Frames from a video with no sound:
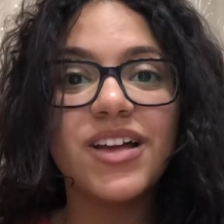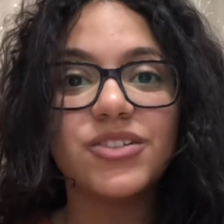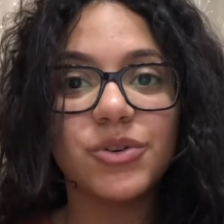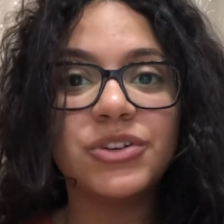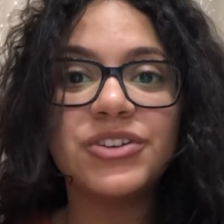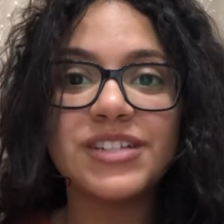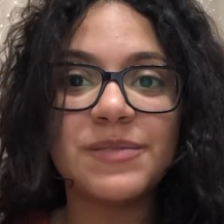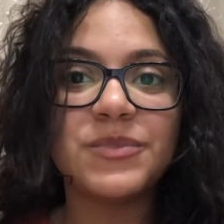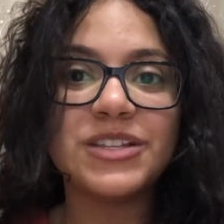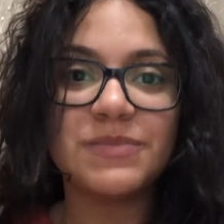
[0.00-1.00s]
Tony
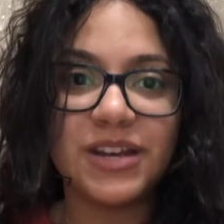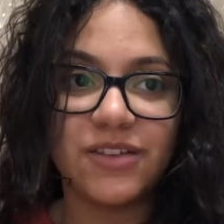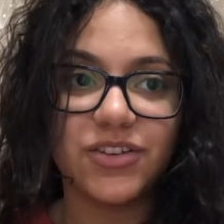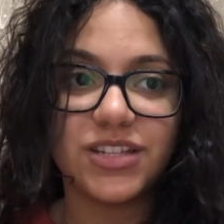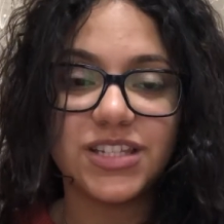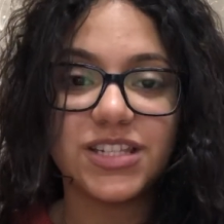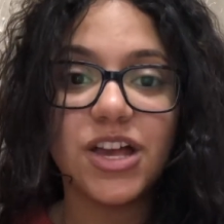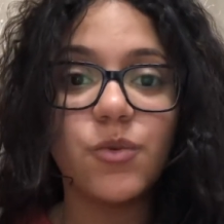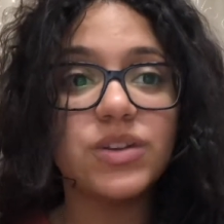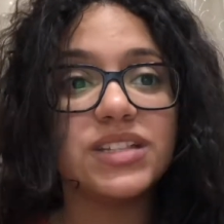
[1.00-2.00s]
resembles many of us.
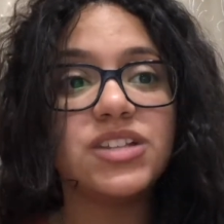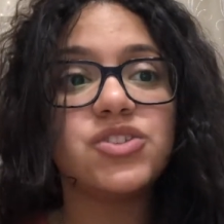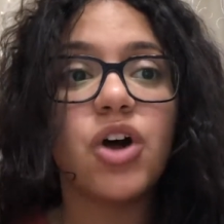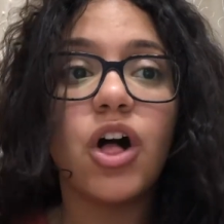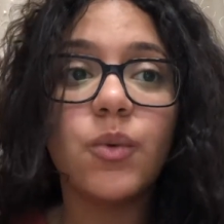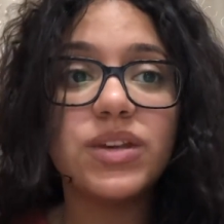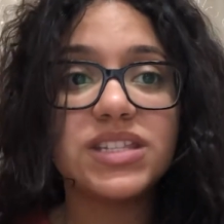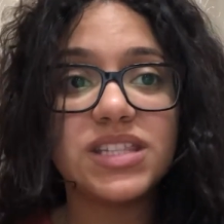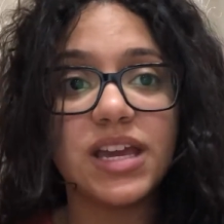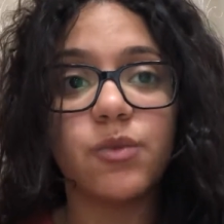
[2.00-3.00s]
We tend to always
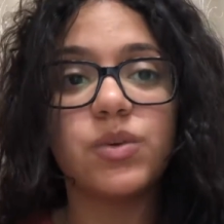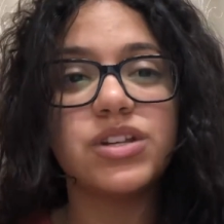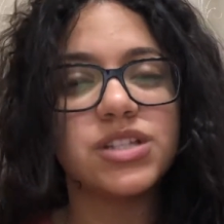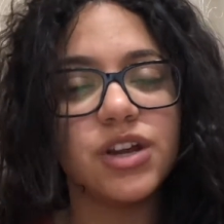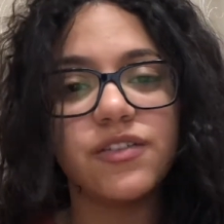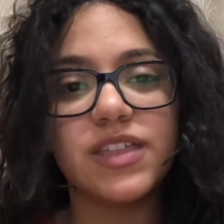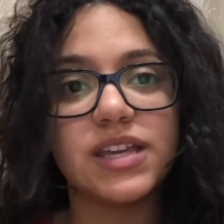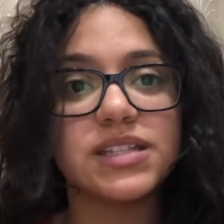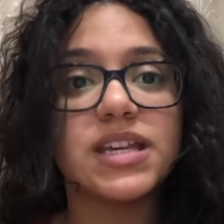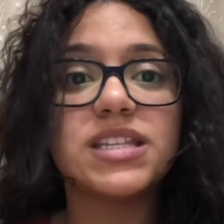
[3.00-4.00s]
think we deserve
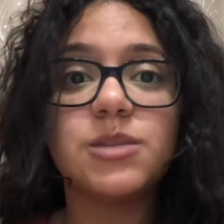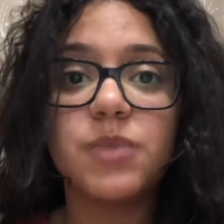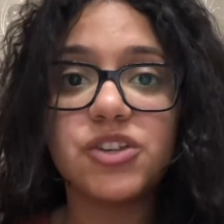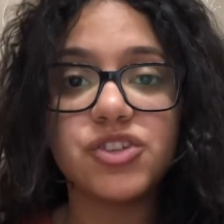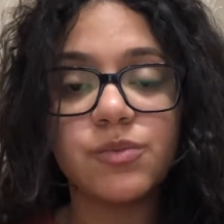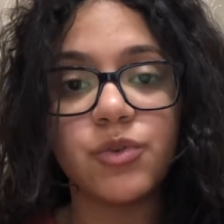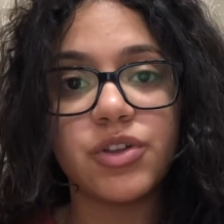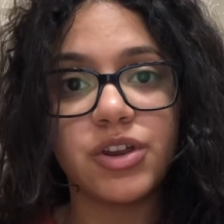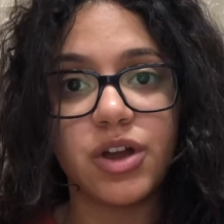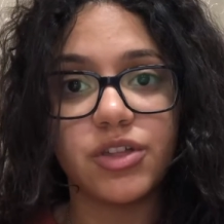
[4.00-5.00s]
things, especially more
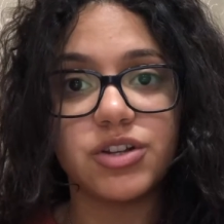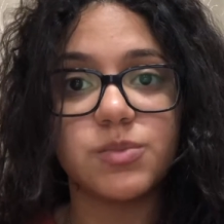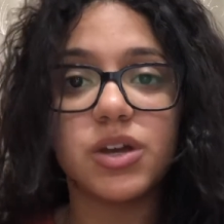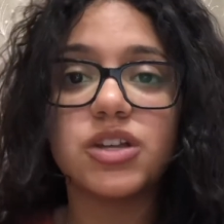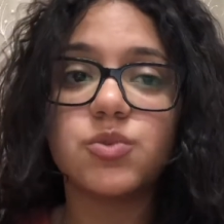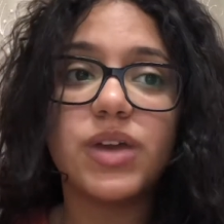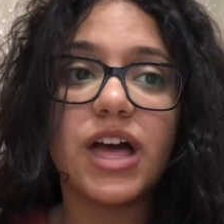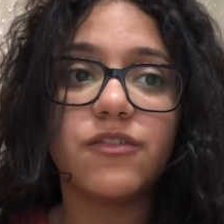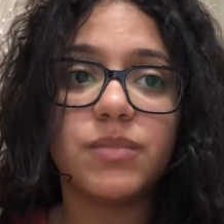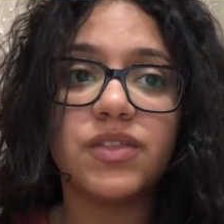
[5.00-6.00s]
than others, because we
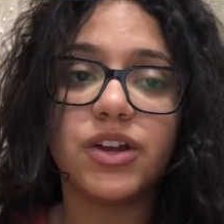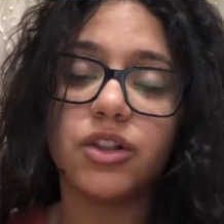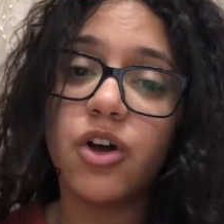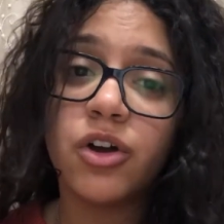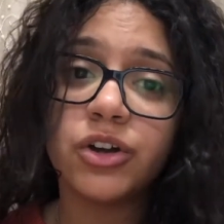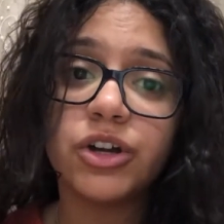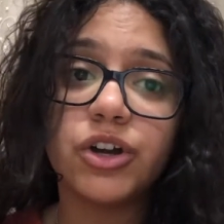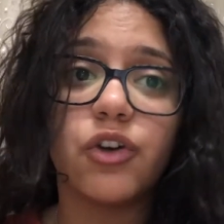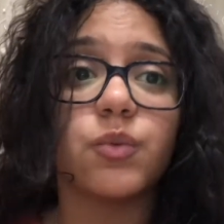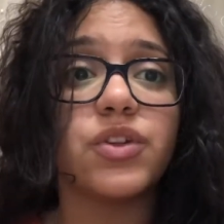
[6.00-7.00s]
have been there longer
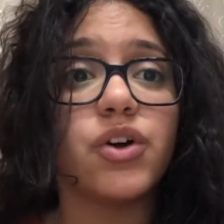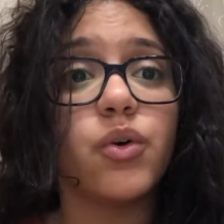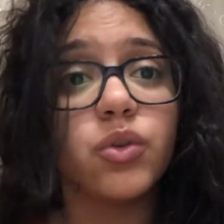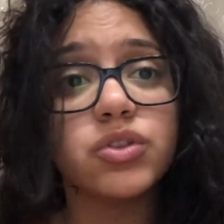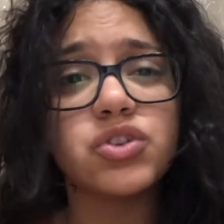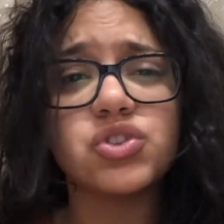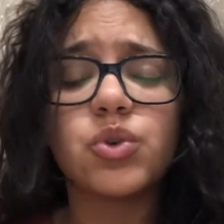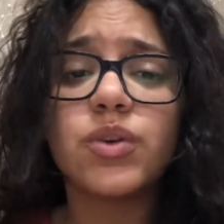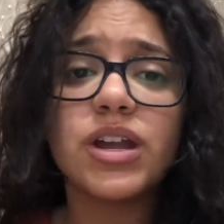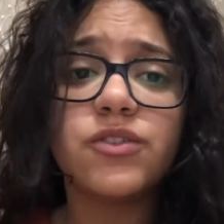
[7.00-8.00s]
or we're the oldest or
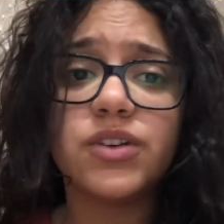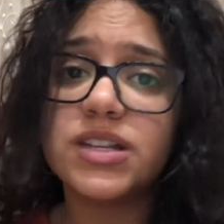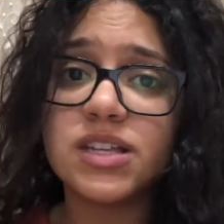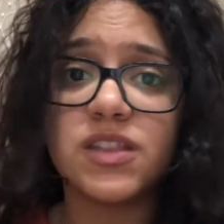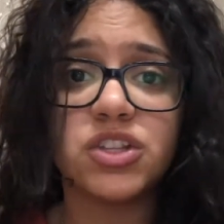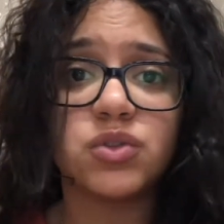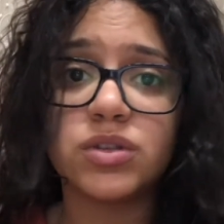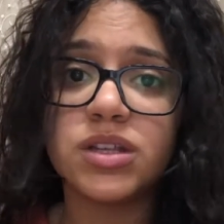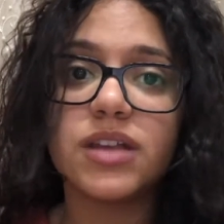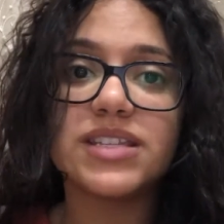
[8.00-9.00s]
whatever reason that
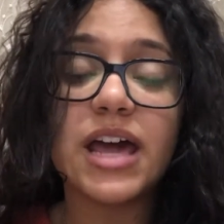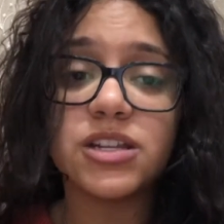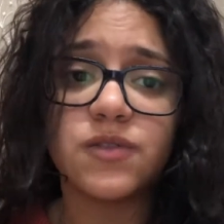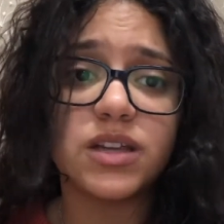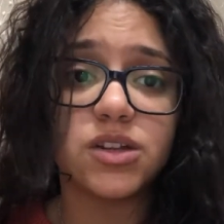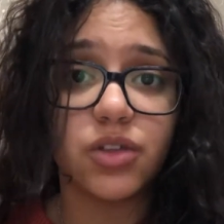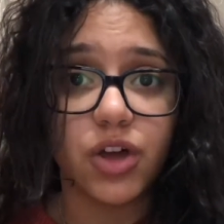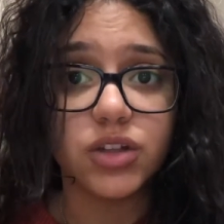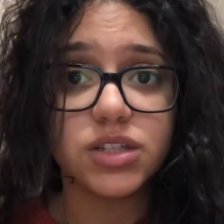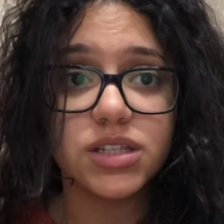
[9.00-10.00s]
satisfies our
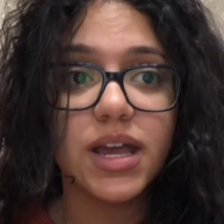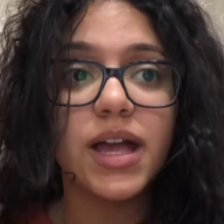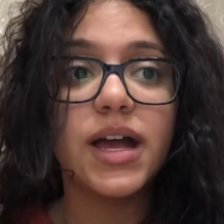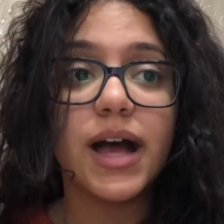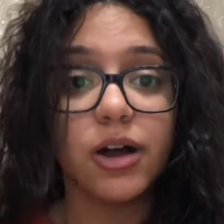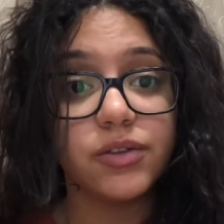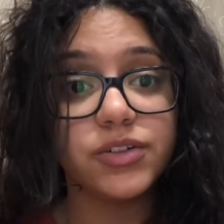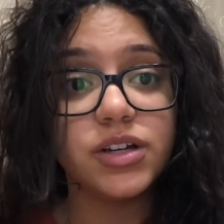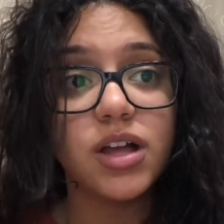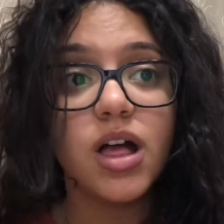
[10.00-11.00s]
thoughts.
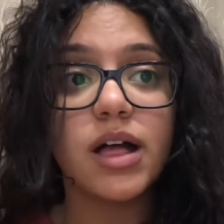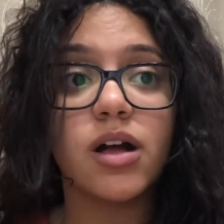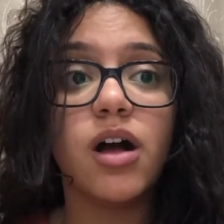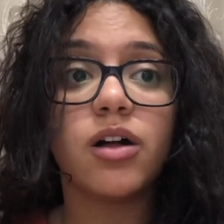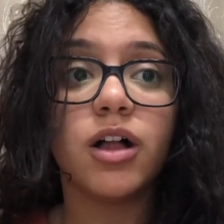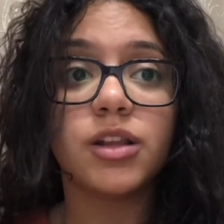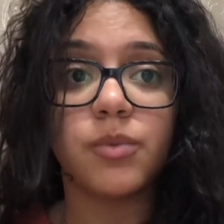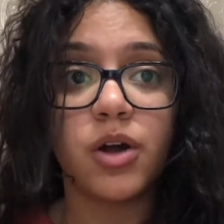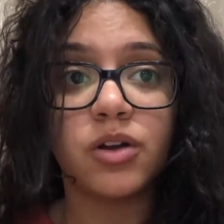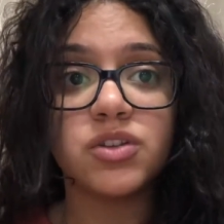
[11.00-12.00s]
However, God called
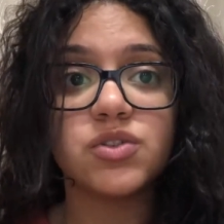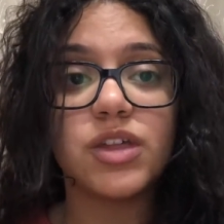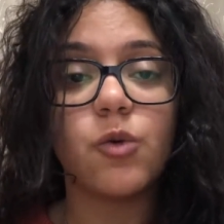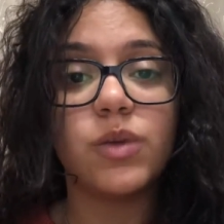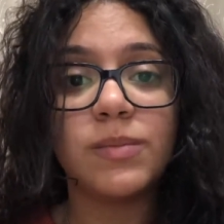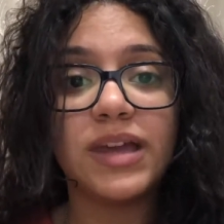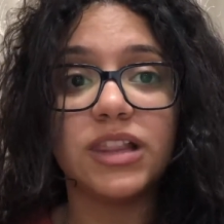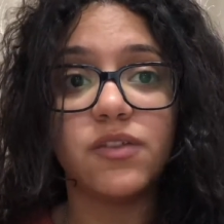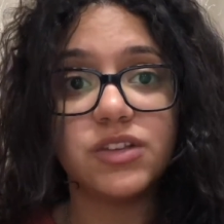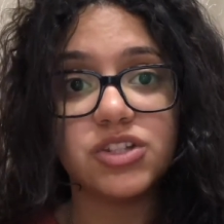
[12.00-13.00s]
upon us so that we may
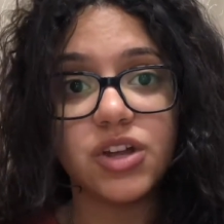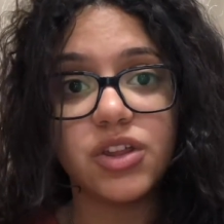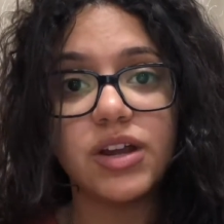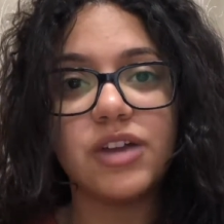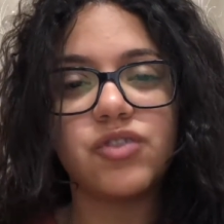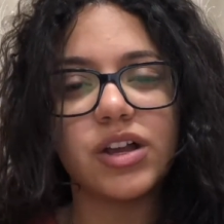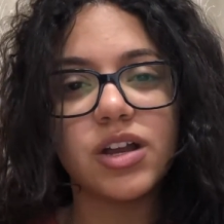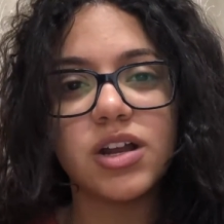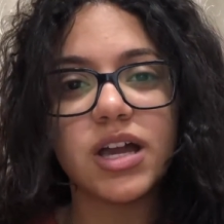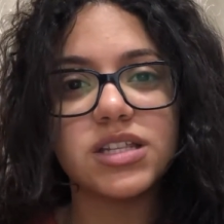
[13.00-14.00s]
love each other and
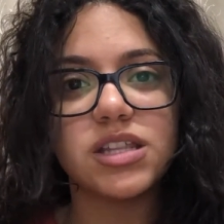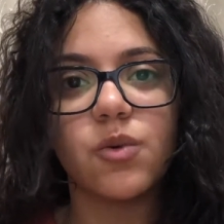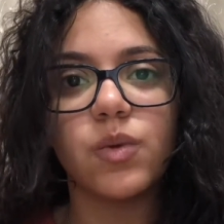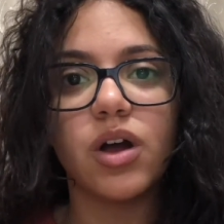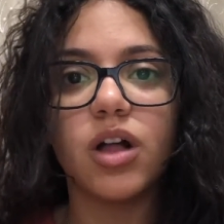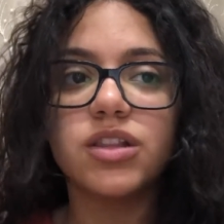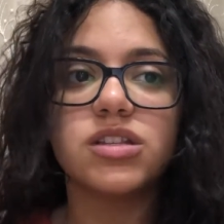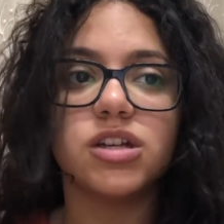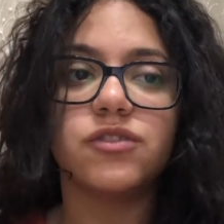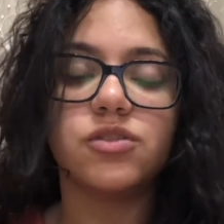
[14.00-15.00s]
recognize that we all
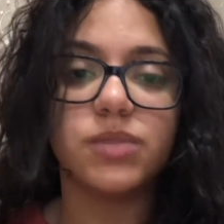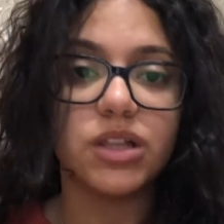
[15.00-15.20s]
deserve to be